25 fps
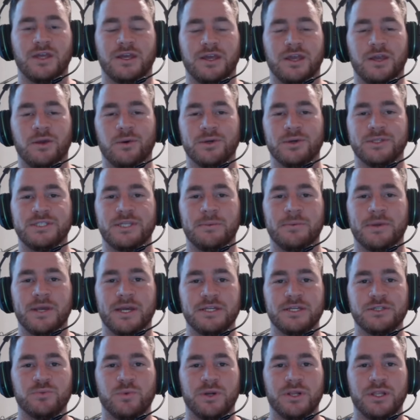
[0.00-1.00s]
Hey, what's up
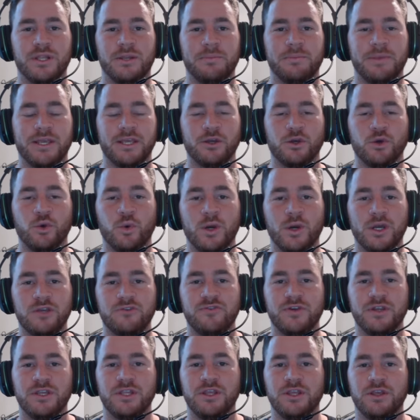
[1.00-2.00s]
guys? Wanted to make a quick
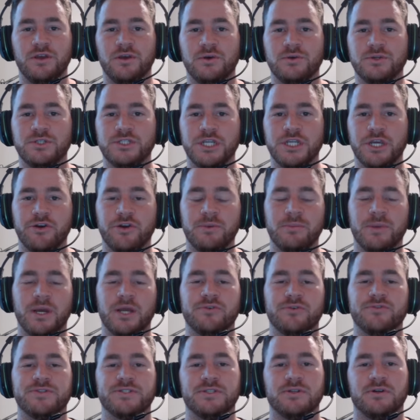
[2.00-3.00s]
video sharing my
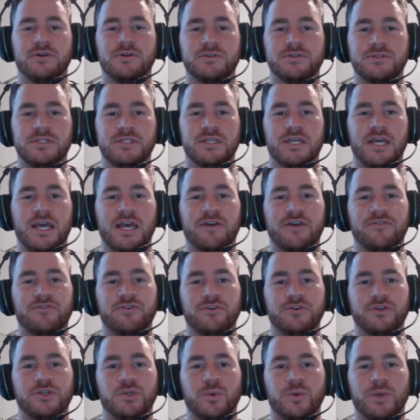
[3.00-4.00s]
results
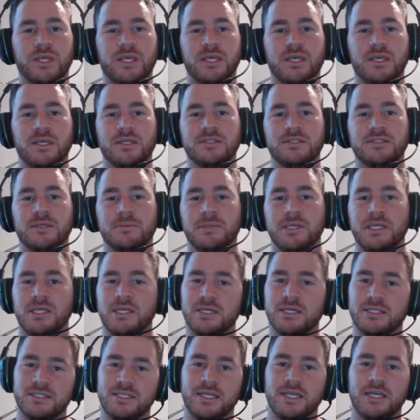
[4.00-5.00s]
after tweaking some
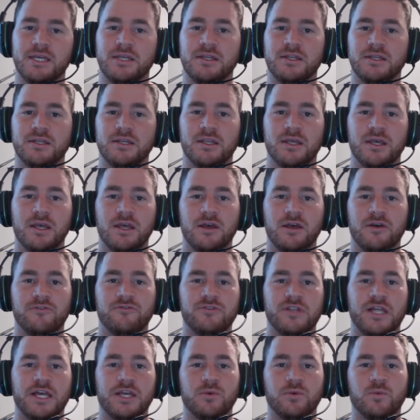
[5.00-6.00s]
ESC in
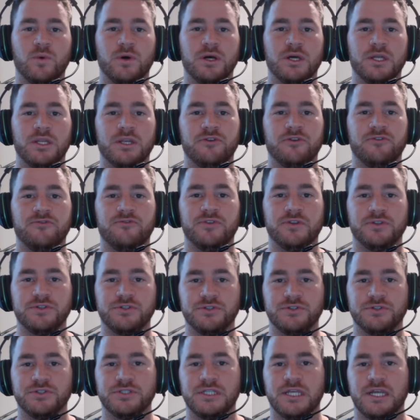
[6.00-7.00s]
Flight One
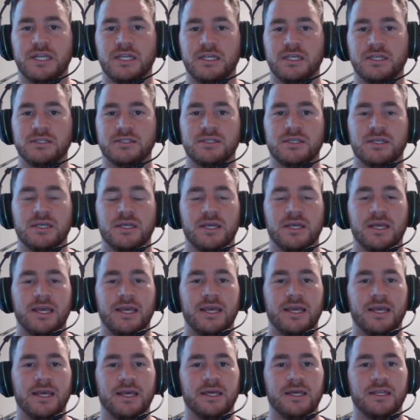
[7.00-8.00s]
filter settings,
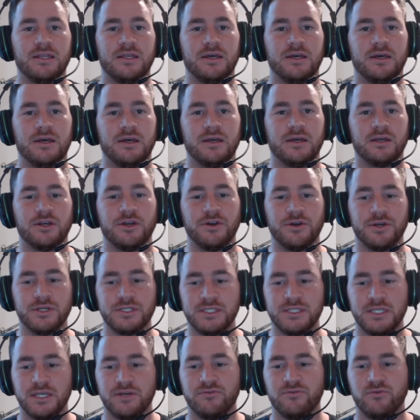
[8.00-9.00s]
and
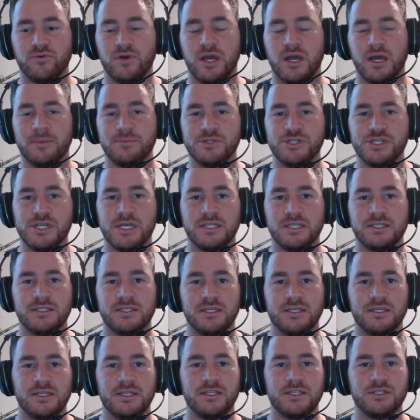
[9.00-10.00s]
courtesy of Rob
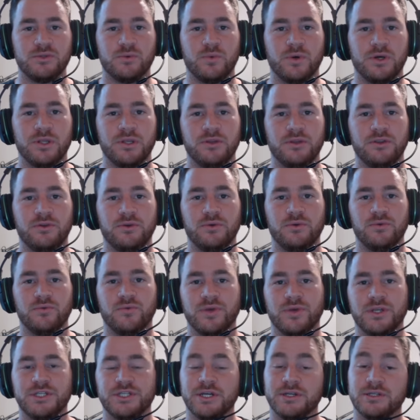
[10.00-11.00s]
Jensen, he's the one who
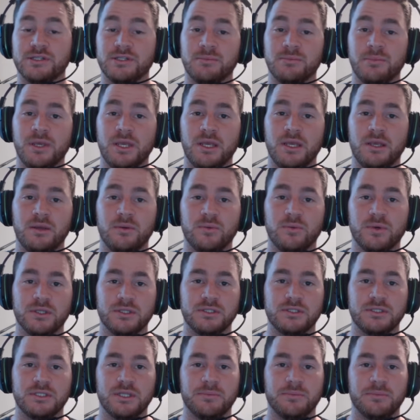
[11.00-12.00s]
reached out to me
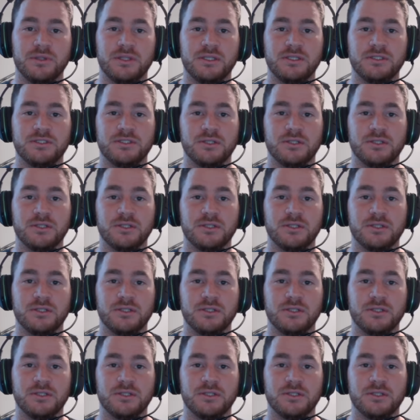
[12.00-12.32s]
with some of these